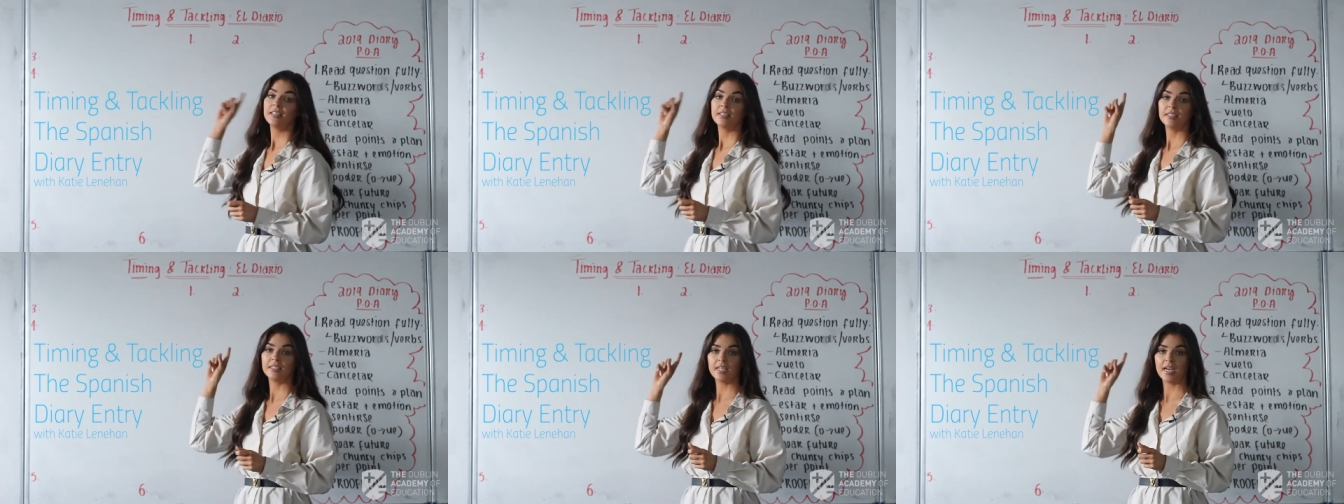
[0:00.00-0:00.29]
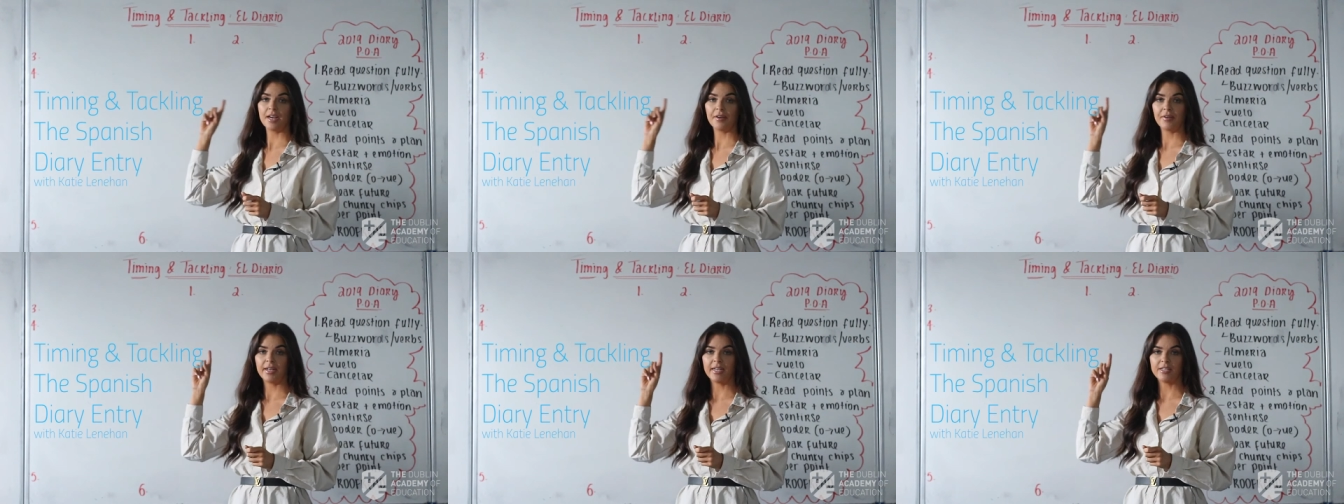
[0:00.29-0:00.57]
the
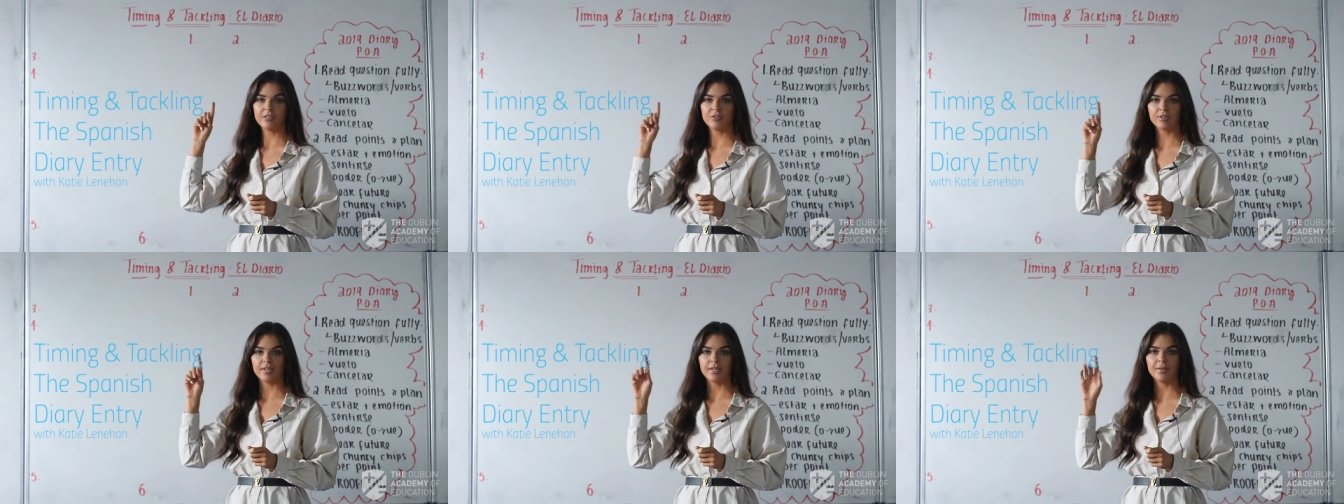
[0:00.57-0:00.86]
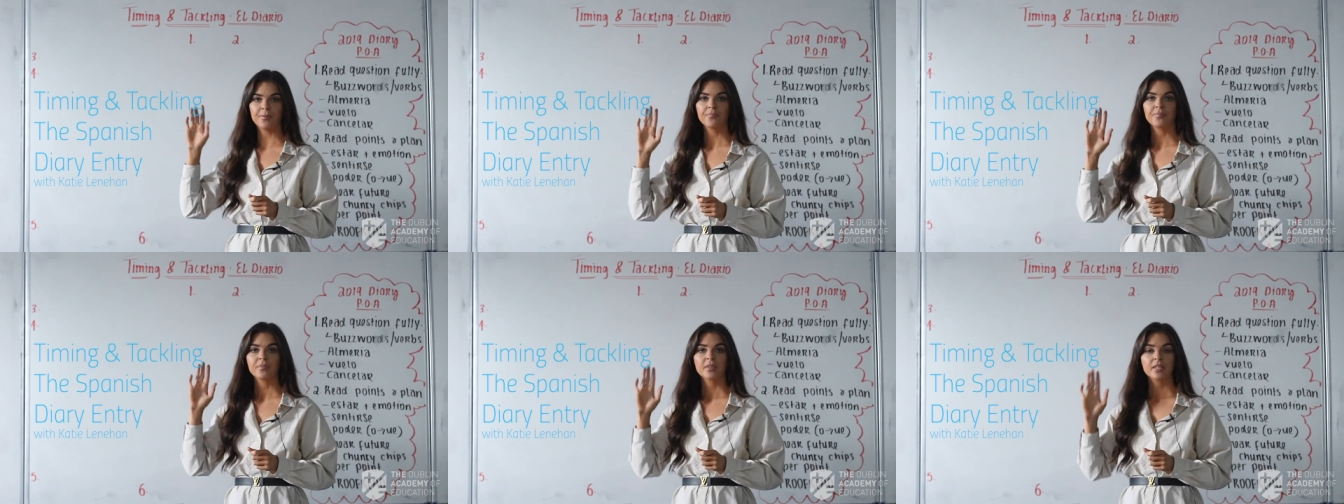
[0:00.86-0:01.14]
diary
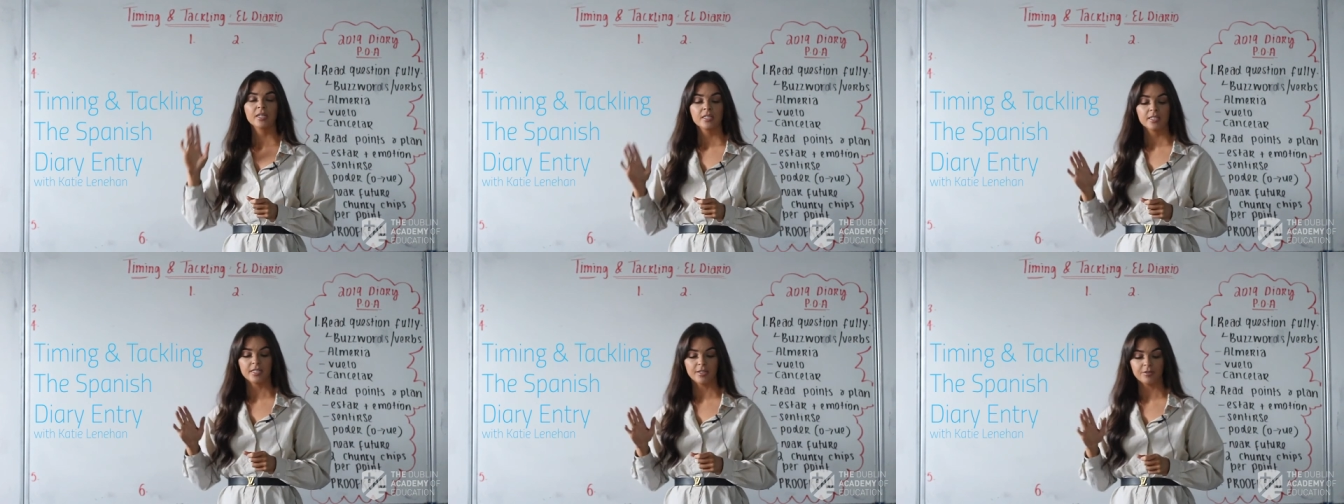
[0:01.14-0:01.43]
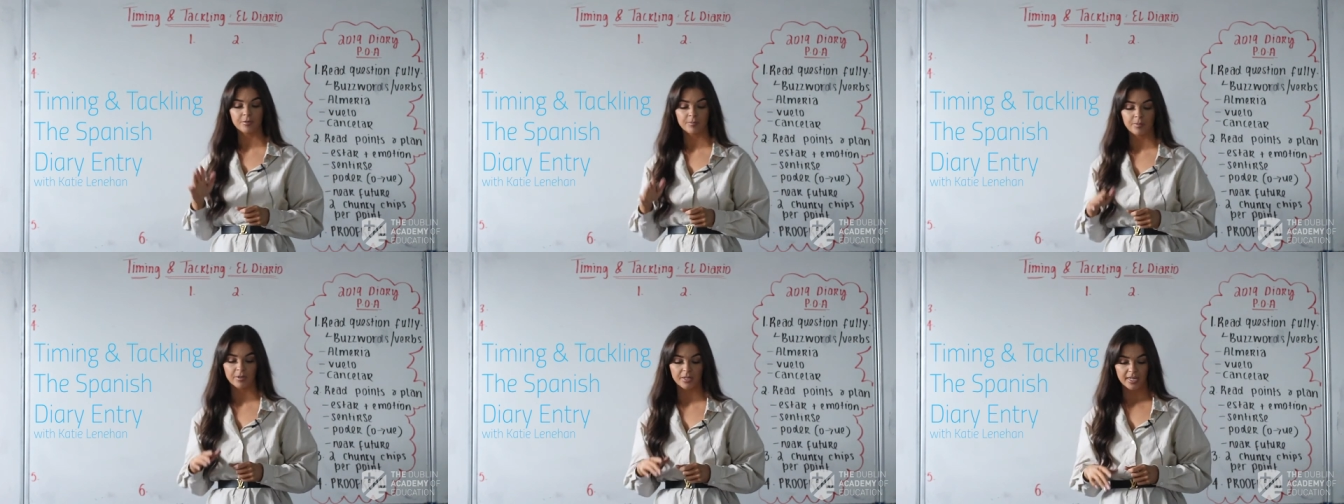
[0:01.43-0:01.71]
entry. So
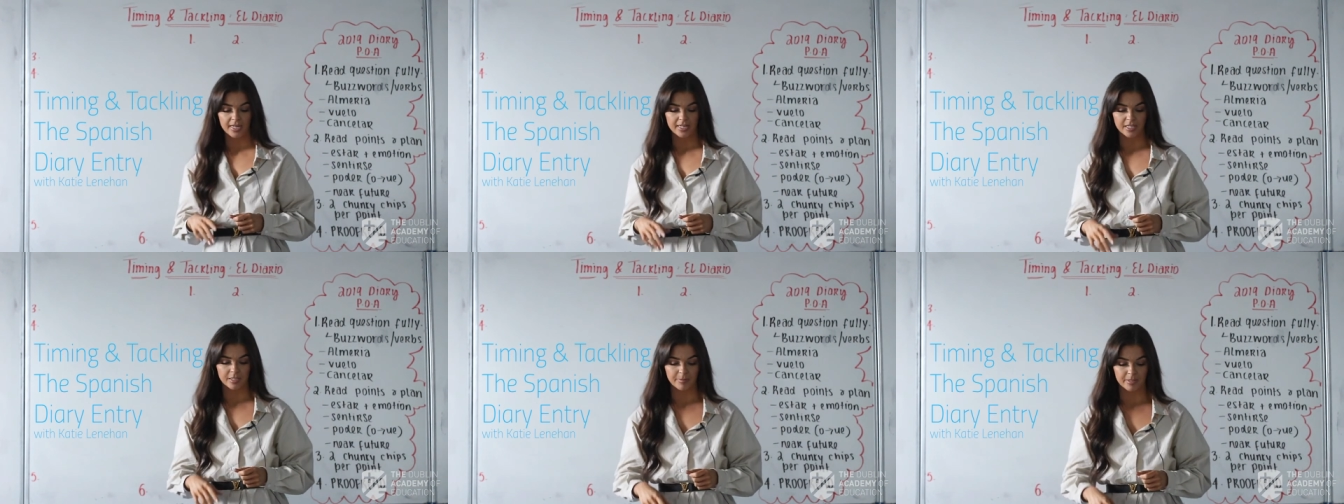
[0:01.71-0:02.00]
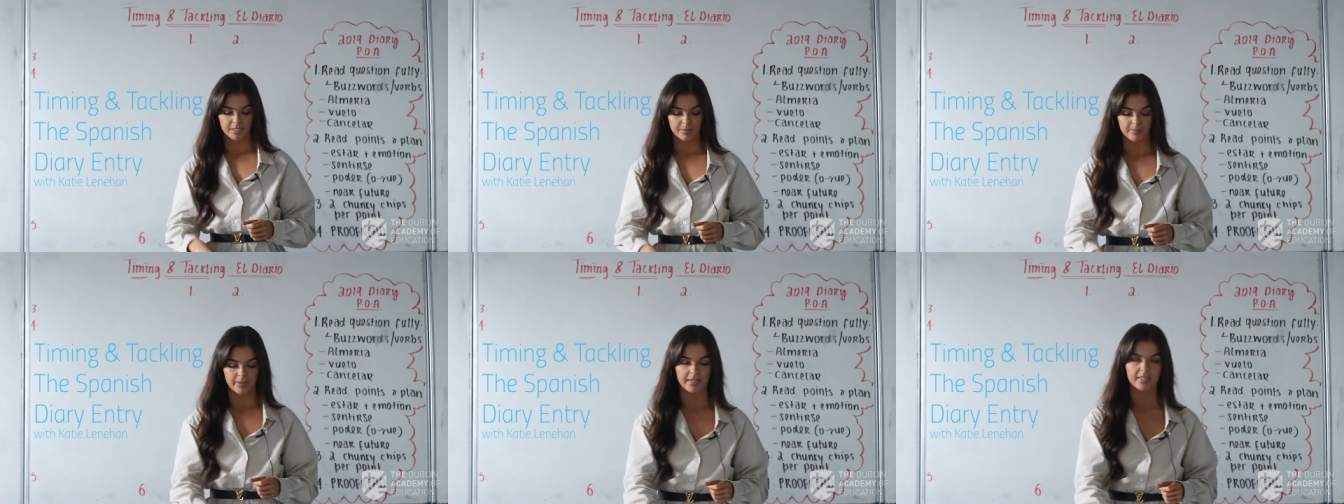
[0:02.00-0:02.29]
to put it into
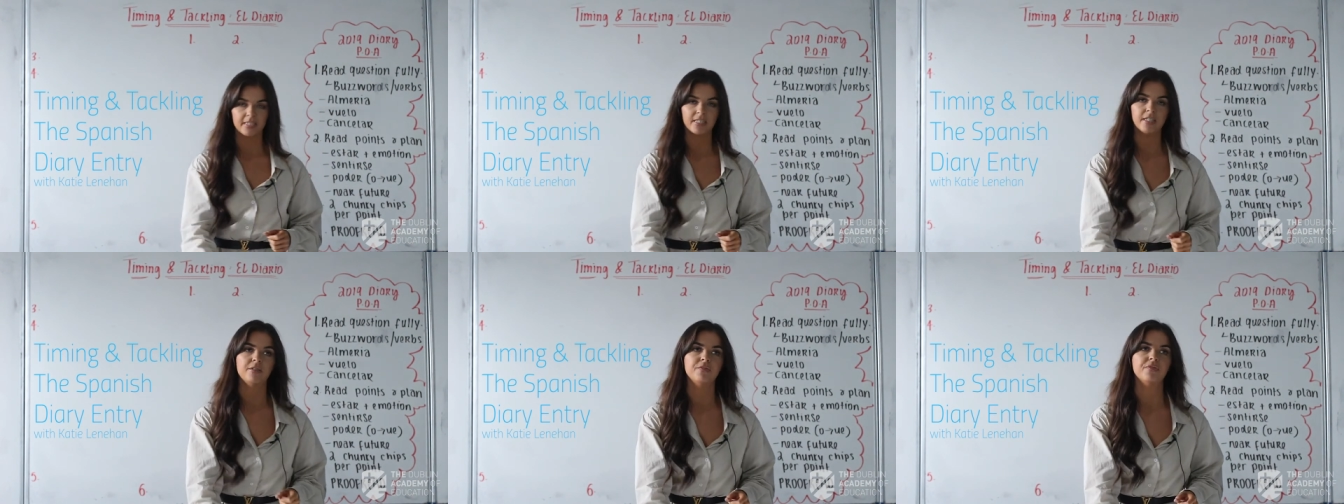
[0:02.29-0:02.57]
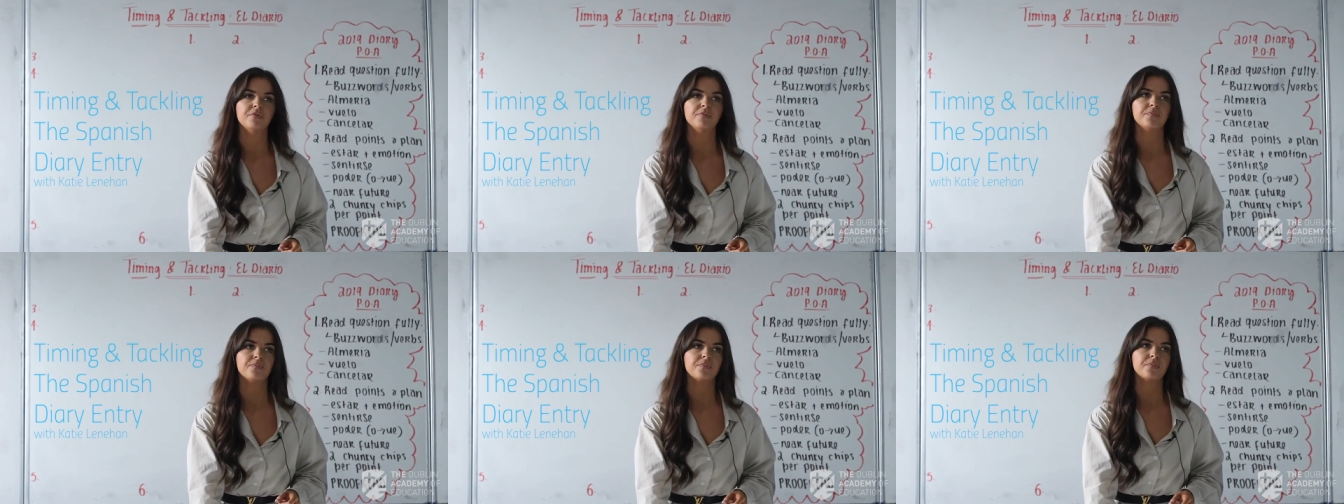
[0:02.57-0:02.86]

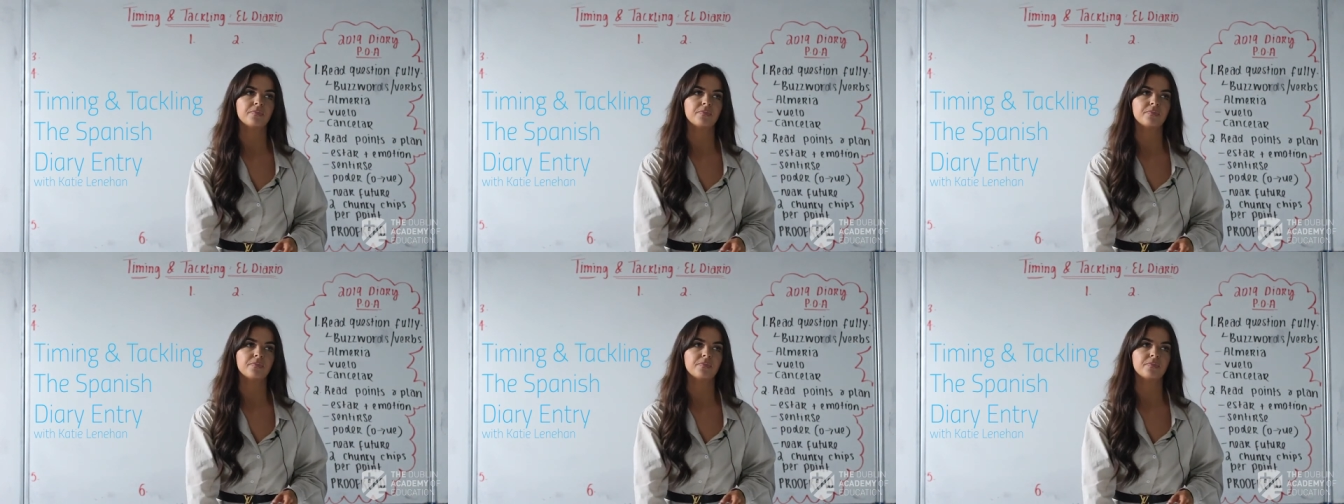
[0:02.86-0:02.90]
perspective,